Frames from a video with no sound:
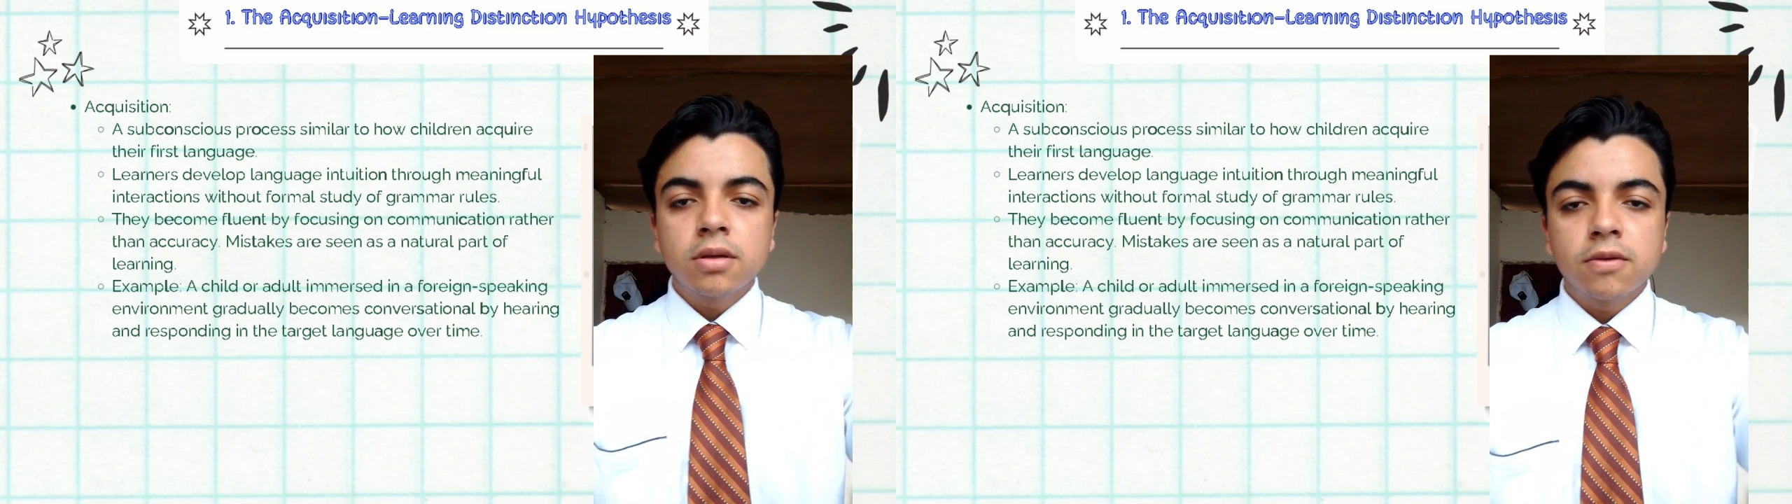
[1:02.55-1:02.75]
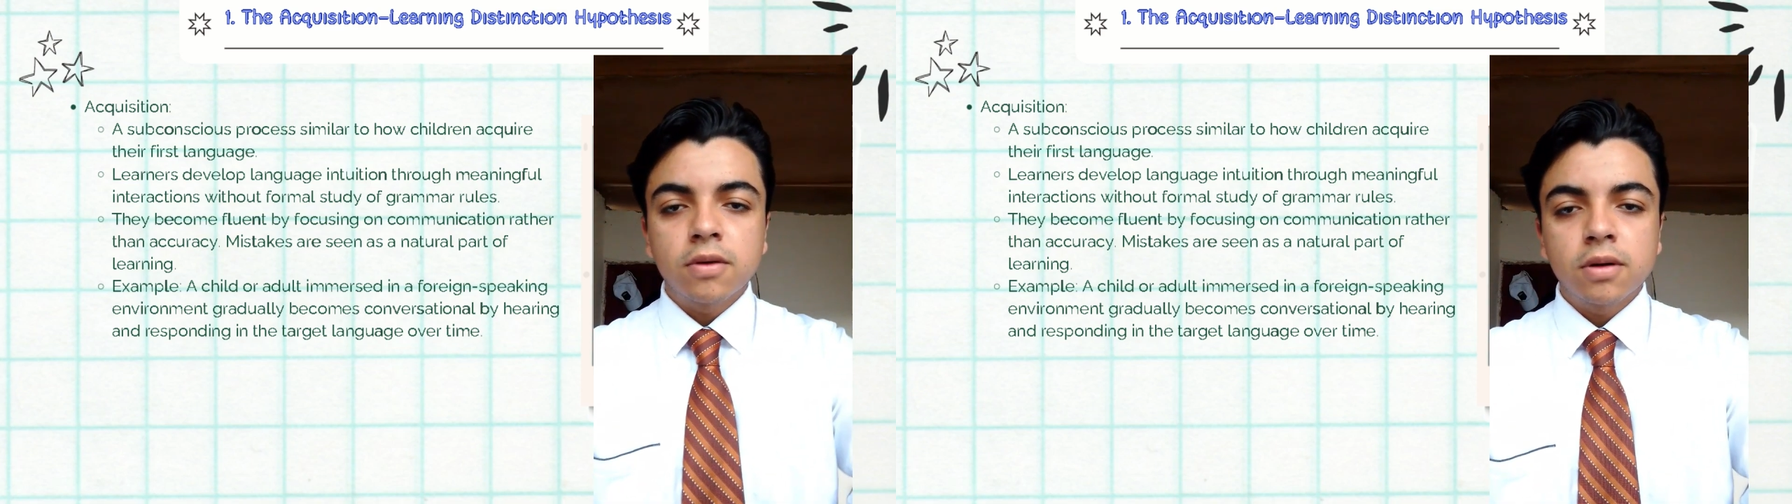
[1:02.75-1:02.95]

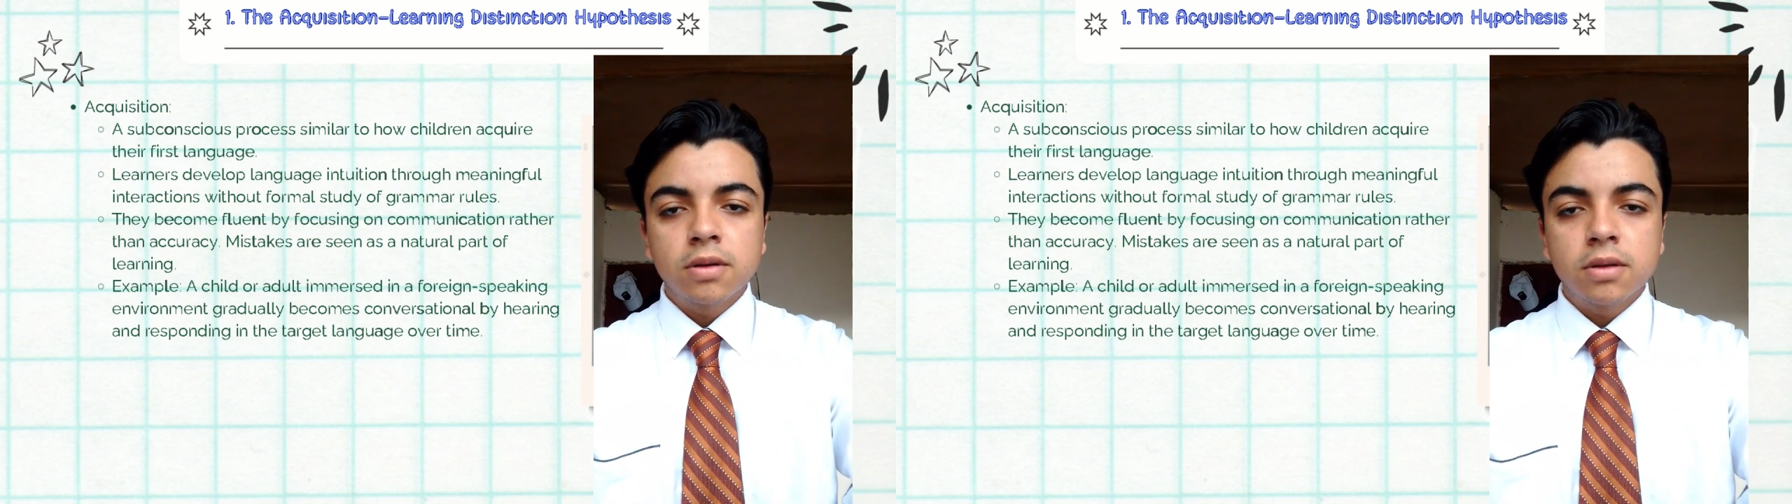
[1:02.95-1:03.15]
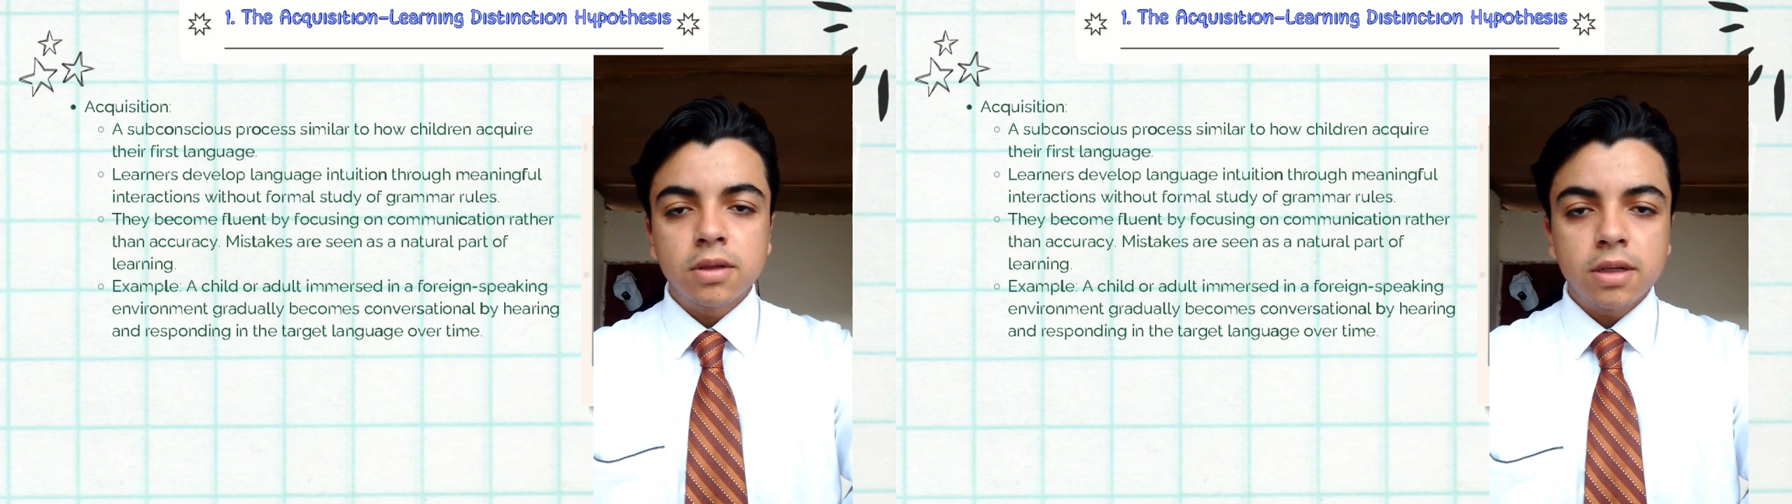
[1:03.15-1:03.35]

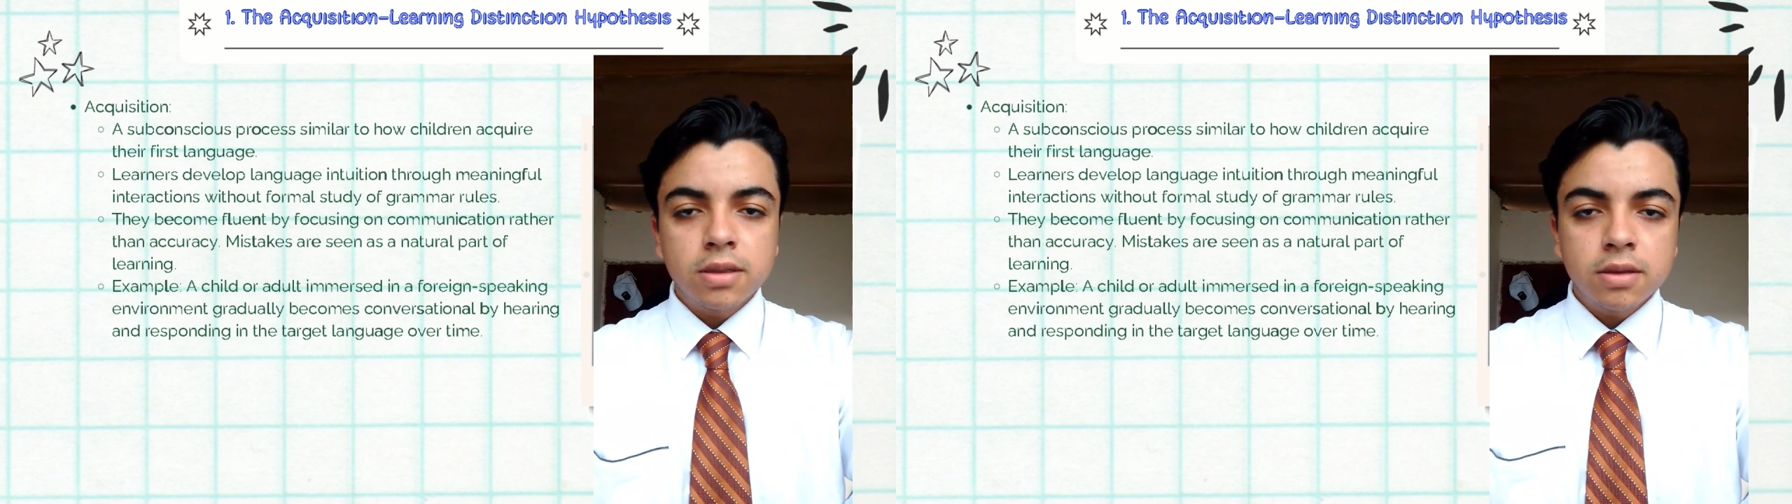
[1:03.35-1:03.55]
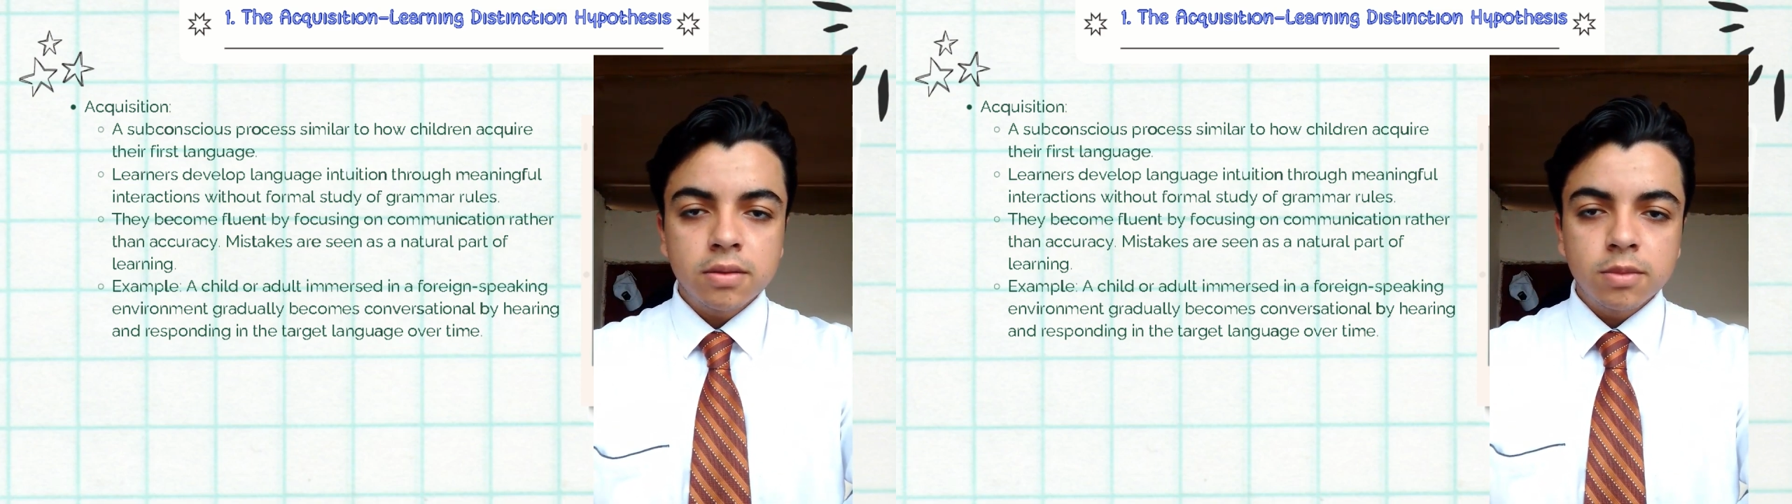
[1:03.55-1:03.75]

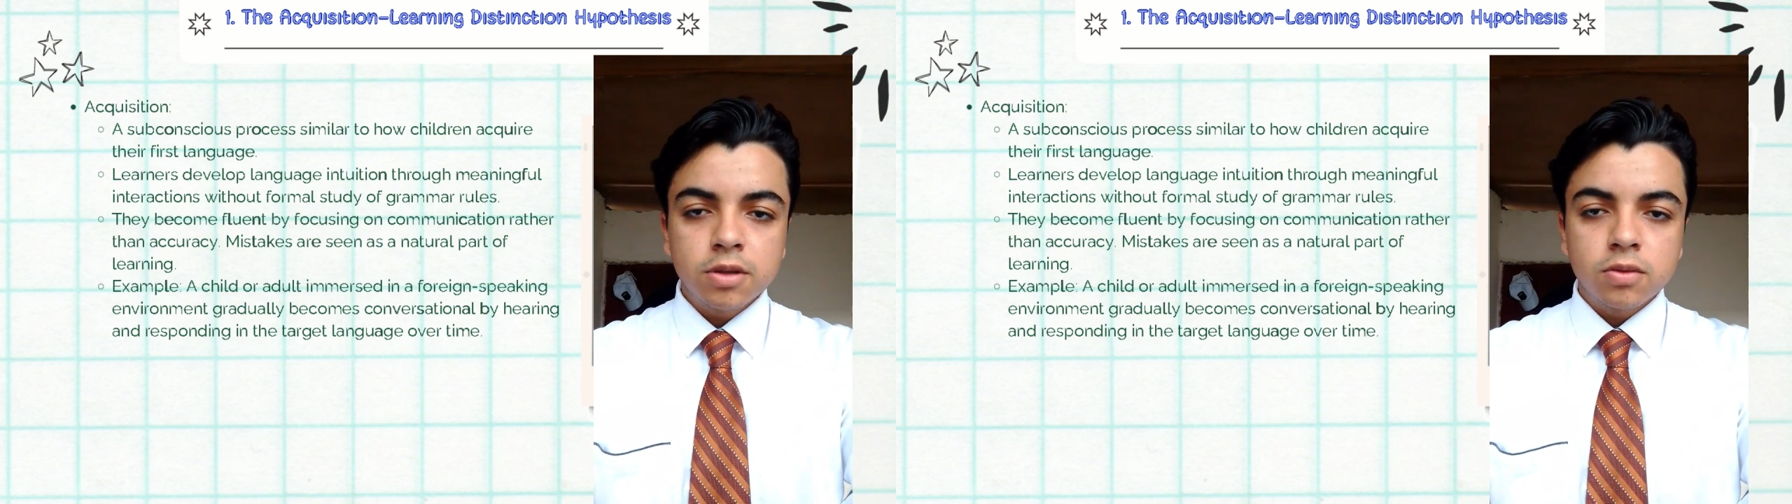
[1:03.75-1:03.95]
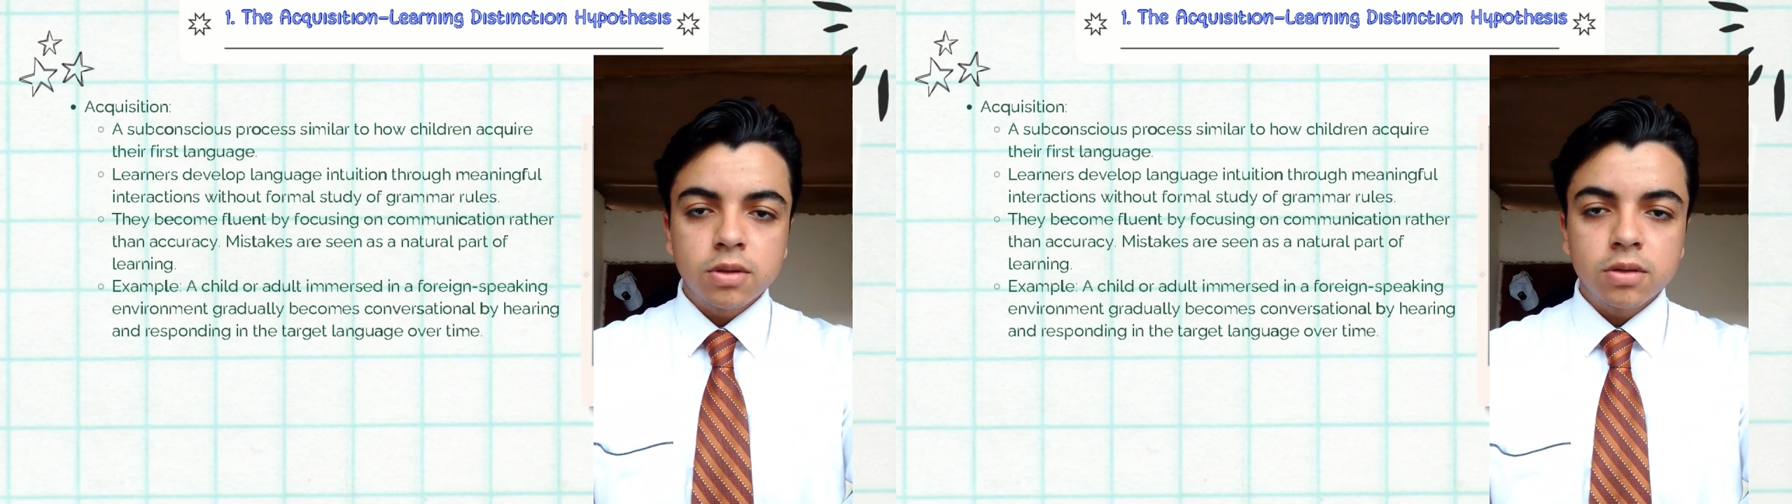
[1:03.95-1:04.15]
differentiates
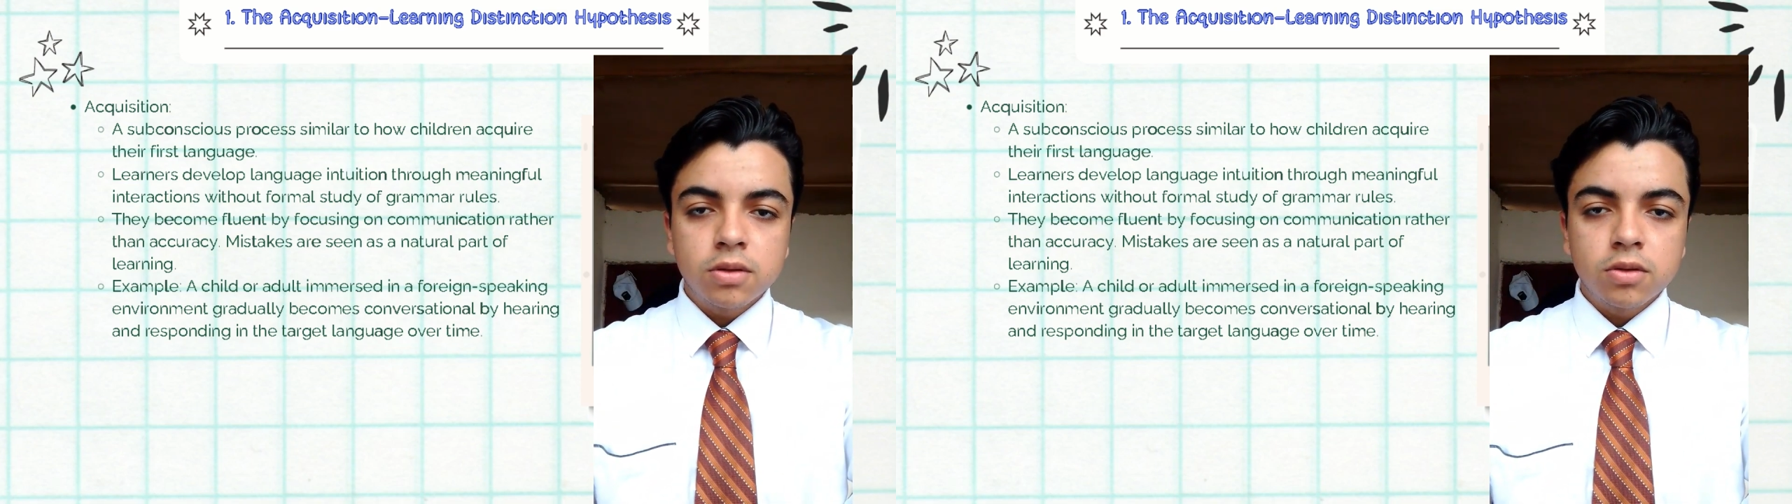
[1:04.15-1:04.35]
between